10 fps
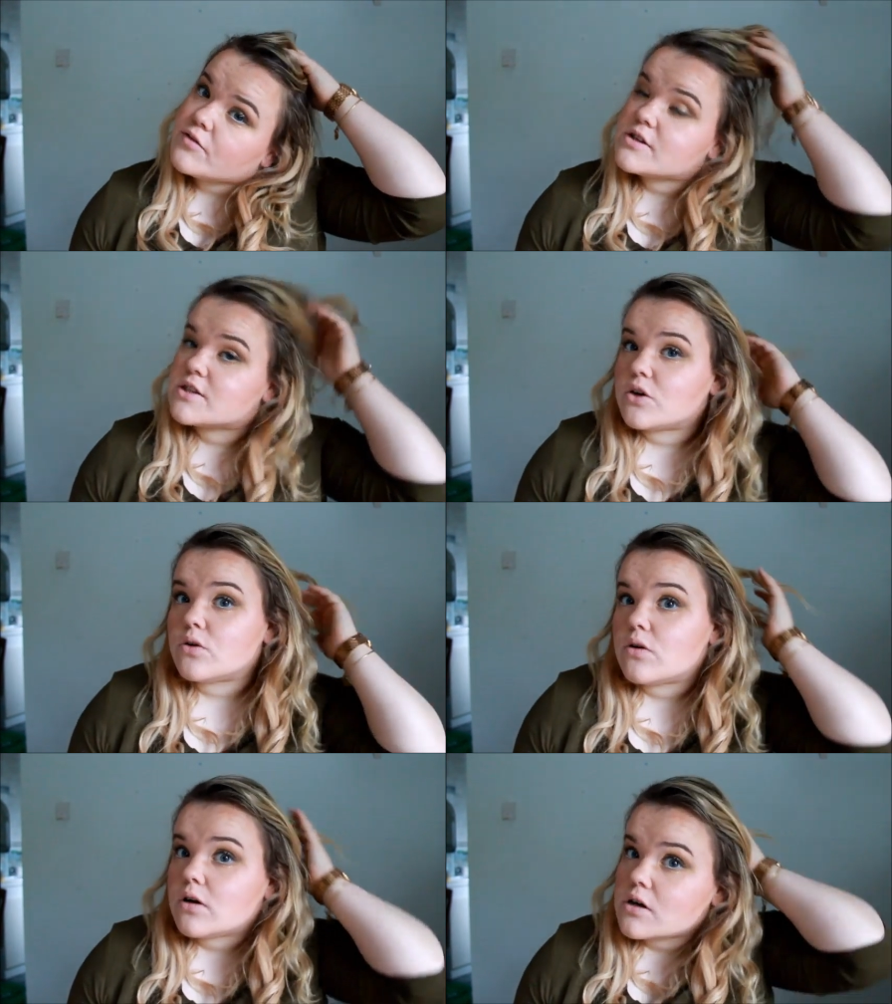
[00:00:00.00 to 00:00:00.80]
for
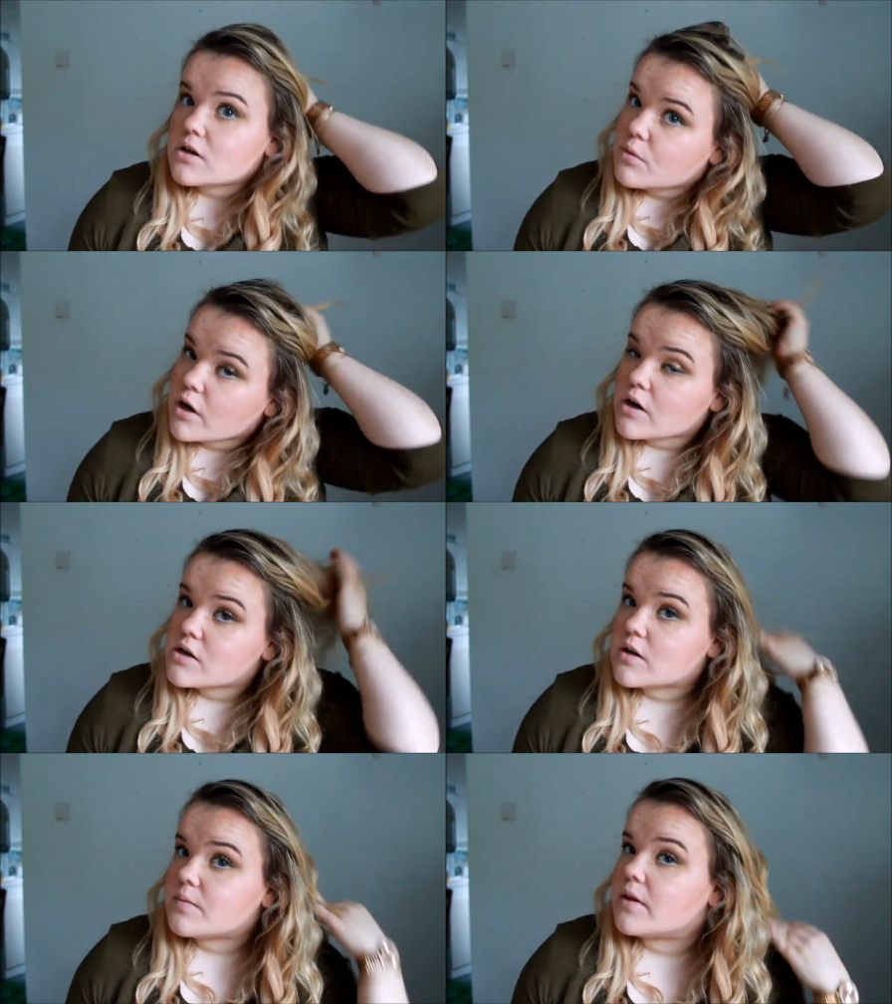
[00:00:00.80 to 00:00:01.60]
school or work
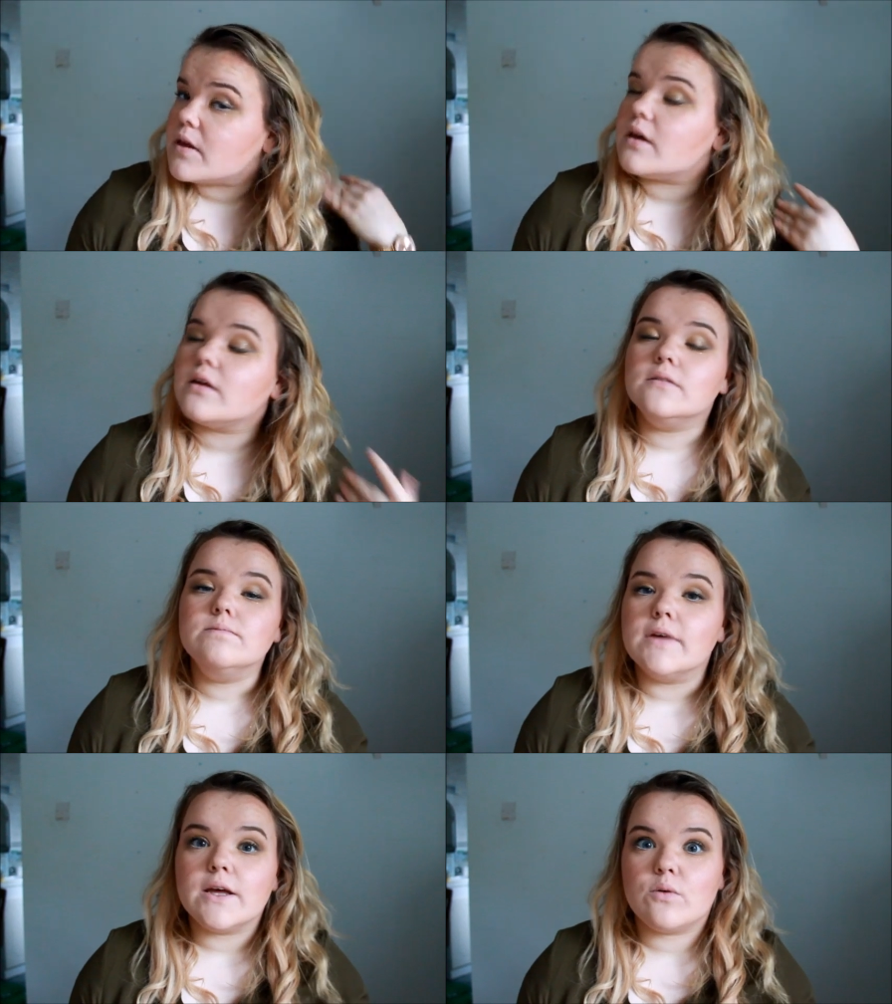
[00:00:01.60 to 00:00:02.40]
or something,
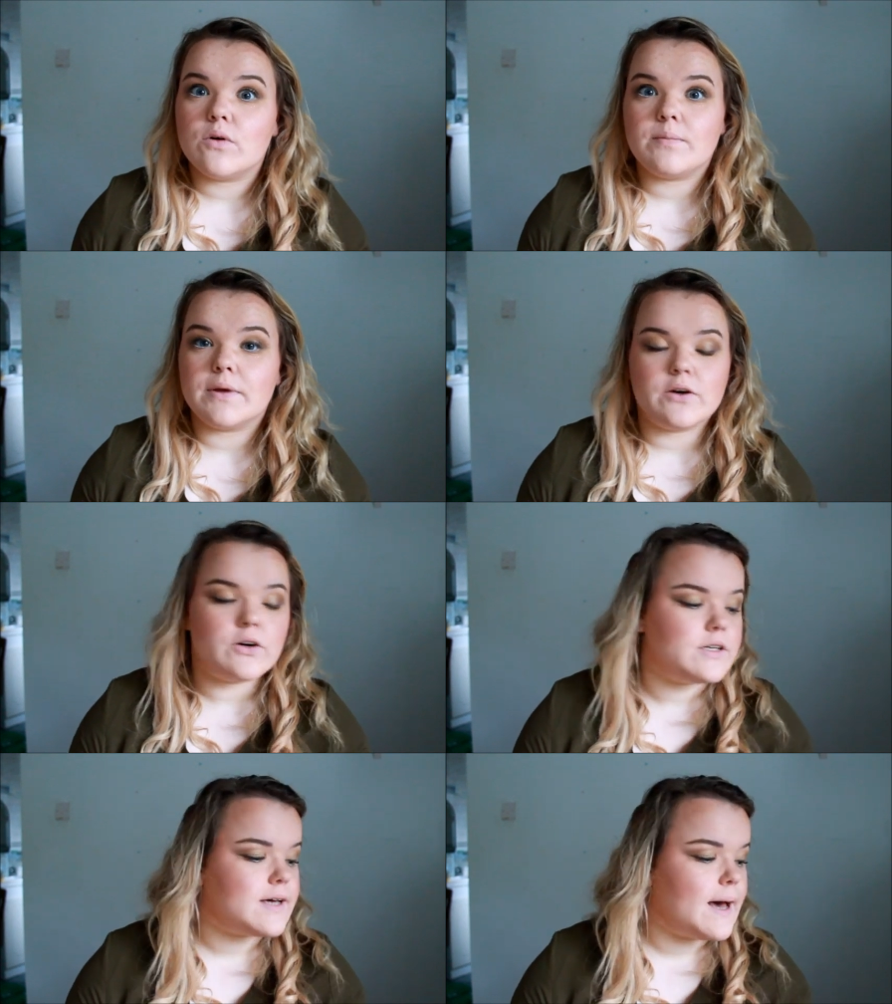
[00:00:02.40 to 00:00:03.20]
it would be
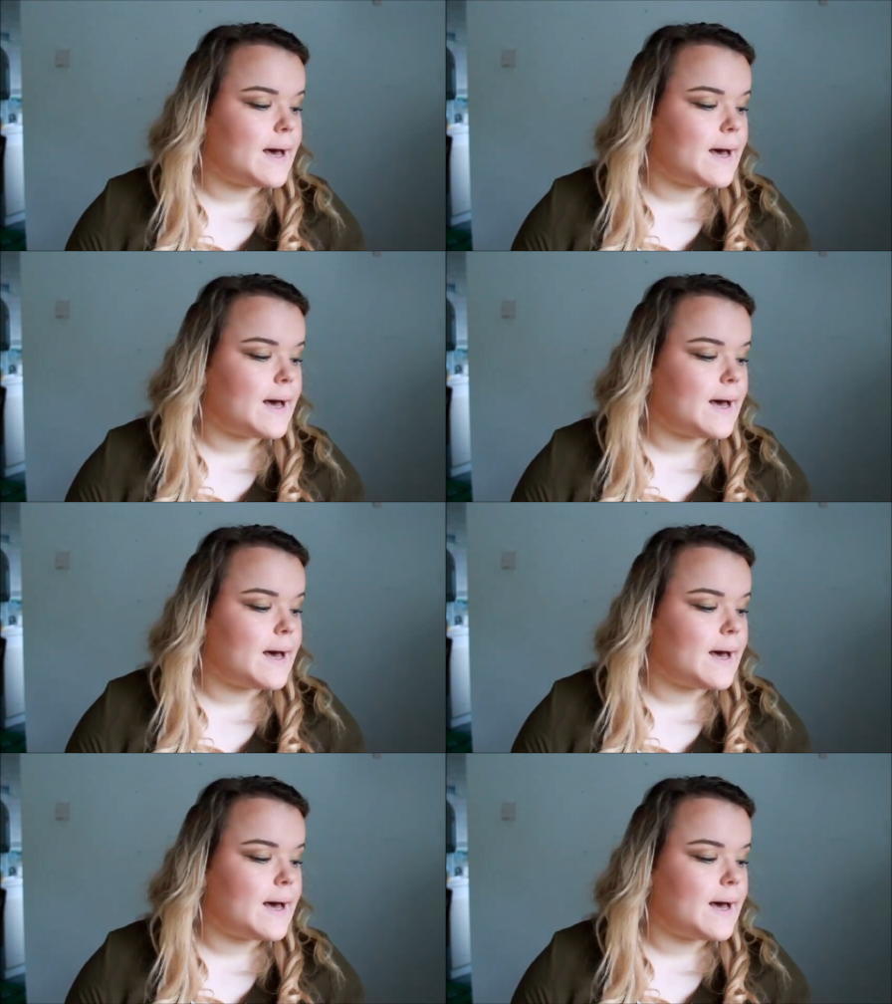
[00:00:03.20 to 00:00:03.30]
good.